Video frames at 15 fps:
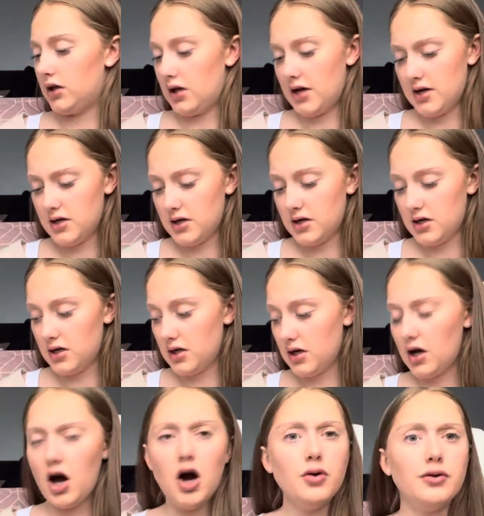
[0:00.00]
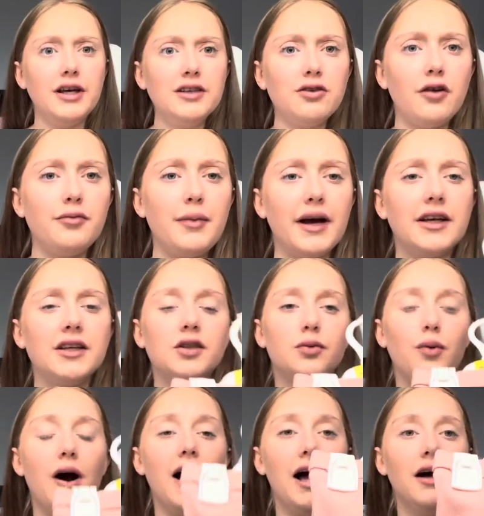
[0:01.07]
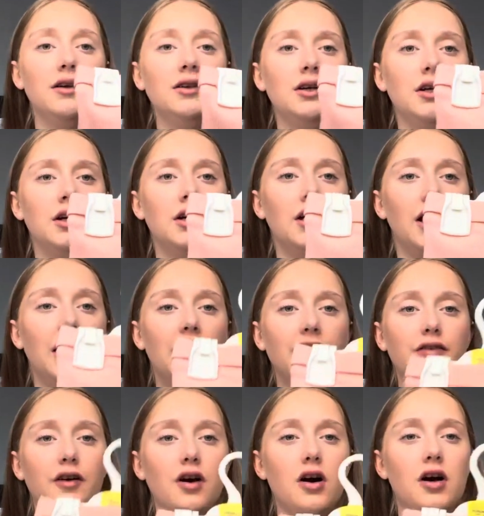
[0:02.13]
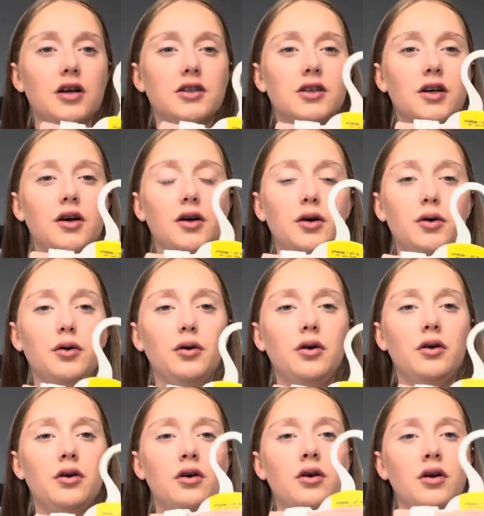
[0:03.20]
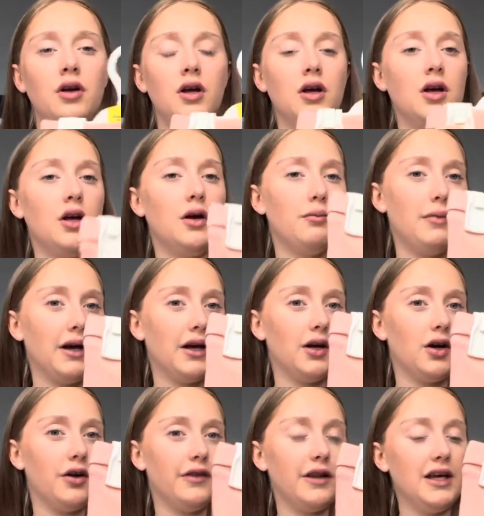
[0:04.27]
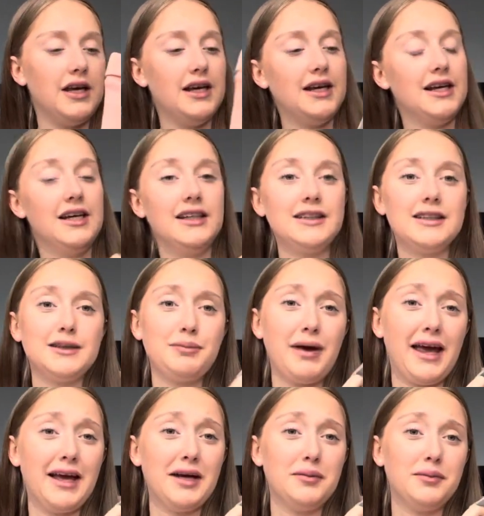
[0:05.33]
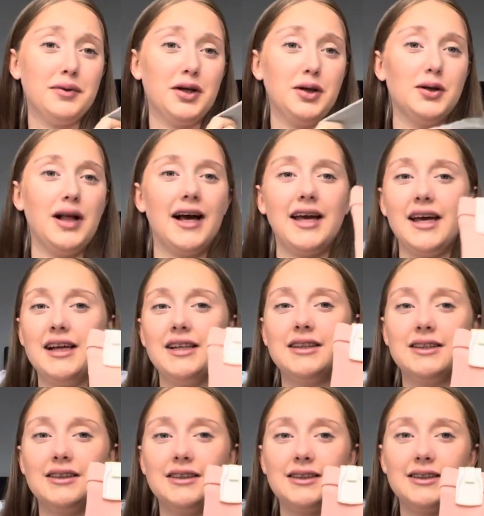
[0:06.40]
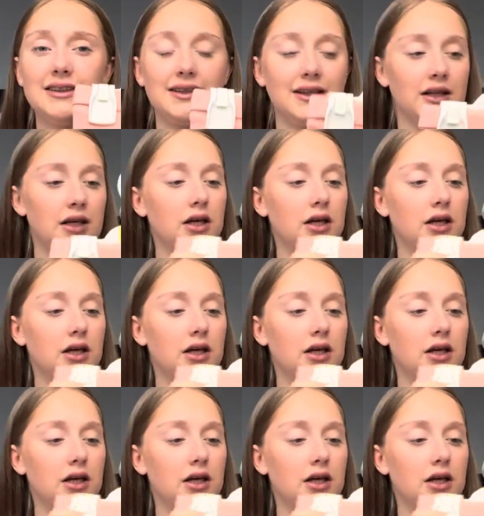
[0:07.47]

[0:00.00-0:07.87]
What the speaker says: Oh, these are off Megan as well. I forgot. So Megan got these pink and blue leggings.